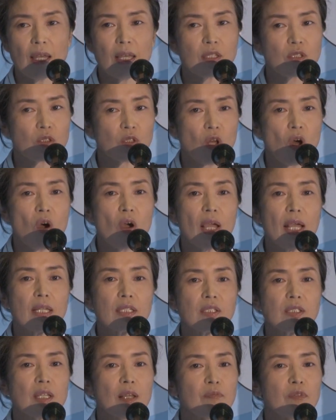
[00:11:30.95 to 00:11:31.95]
as long
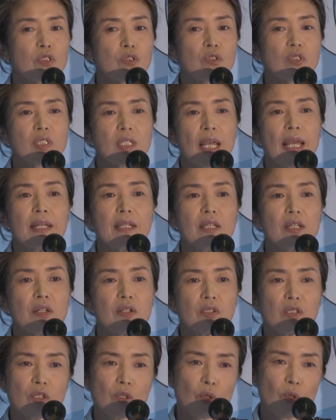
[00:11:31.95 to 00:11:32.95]
as 7 to 10
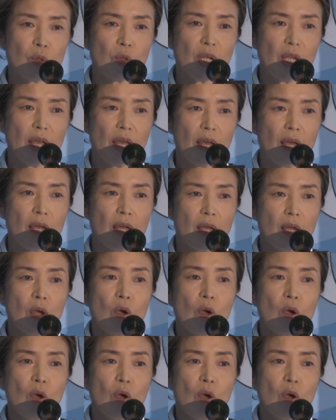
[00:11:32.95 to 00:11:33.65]
years in Korea